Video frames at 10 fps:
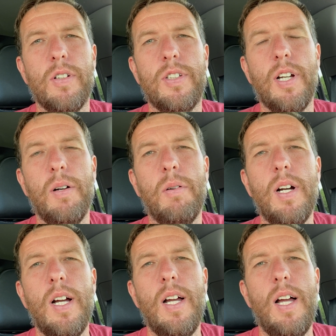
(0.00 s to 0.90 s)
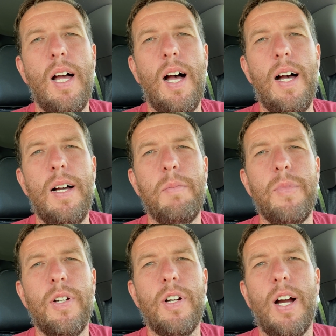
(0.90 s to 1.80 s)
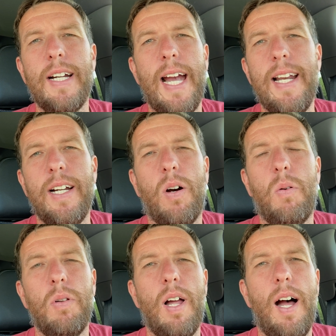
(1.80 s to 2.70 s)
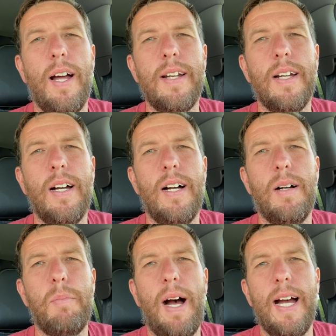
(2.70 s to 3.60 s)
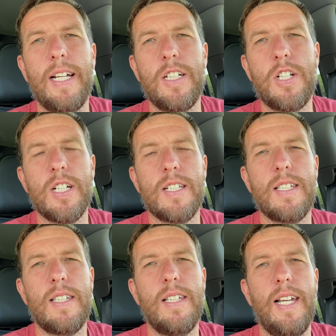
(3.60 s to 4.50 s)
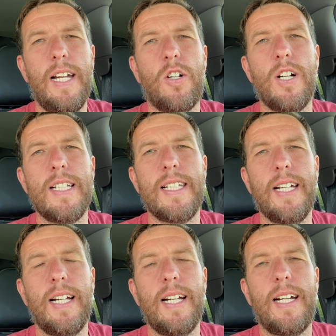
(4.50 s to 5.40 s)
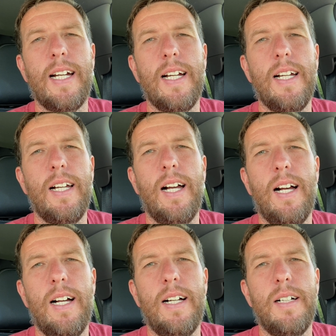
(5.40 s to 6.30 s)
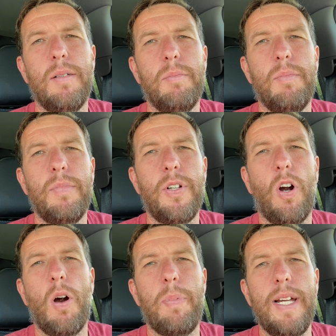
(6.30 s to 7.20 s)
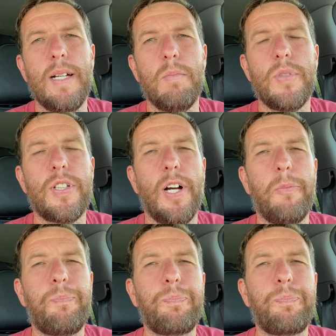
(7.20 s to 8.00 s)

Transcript: So you're not gaining a whole lot by just increasing your RPMs. So